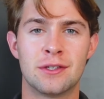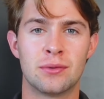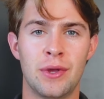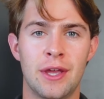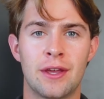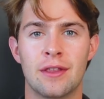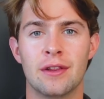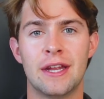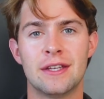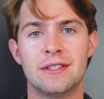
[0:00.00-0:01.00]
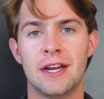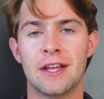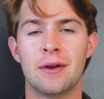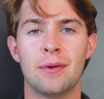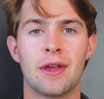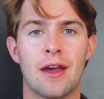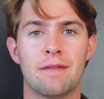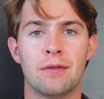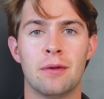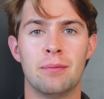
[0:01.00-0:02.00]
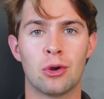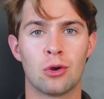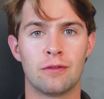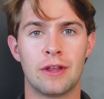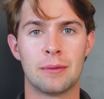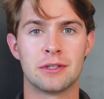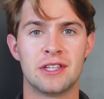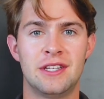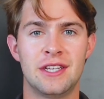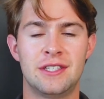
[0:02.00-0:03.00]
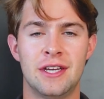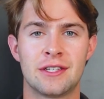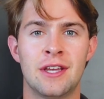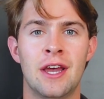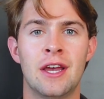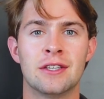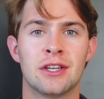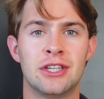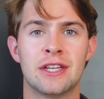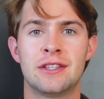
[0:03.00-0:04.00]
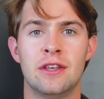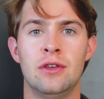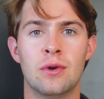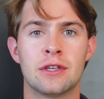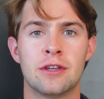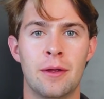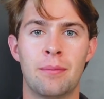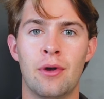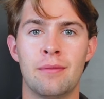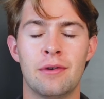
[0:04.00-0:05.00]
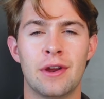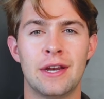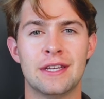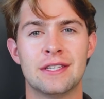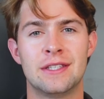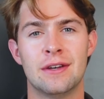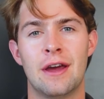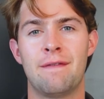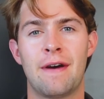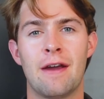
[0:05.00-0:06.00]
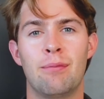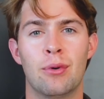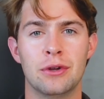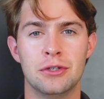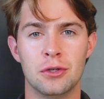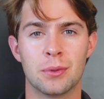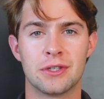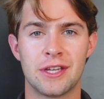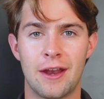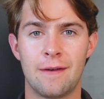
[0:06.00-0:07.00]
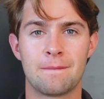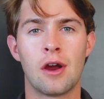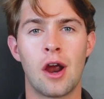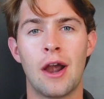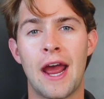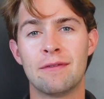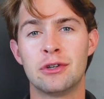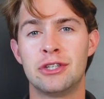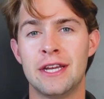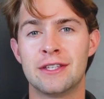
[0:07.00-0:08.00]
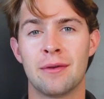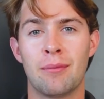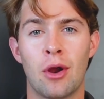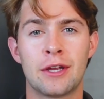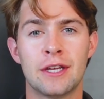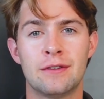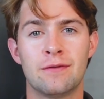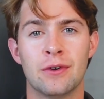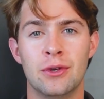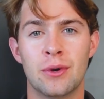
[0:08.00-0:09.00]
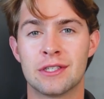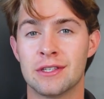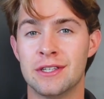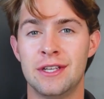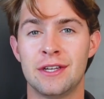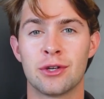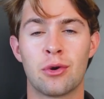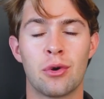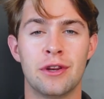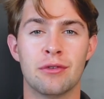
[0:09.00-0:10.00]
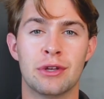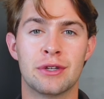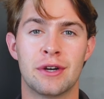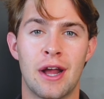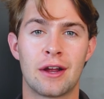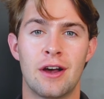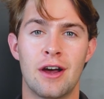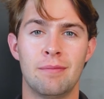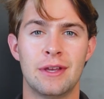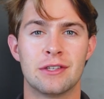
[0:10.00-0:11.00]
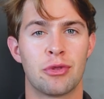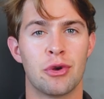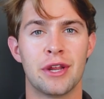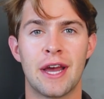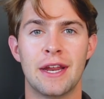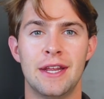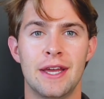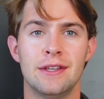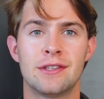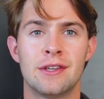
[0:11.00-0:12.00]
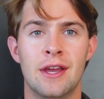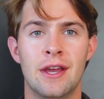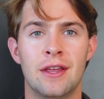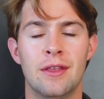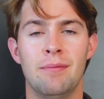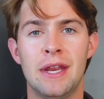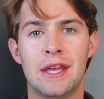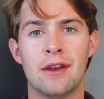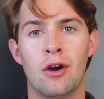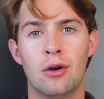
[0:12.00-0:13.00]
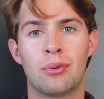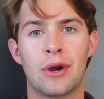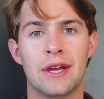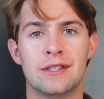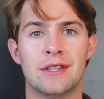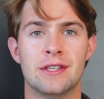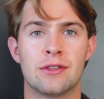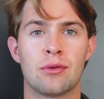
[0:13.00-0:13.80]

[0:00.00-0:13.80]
this week, the latest data that we have from the Bureau of Labor Statistics suggests the US unemployment rate is still at 5.2%. Our average days on market for US listings according to realtor.com is 39 days. The median home price is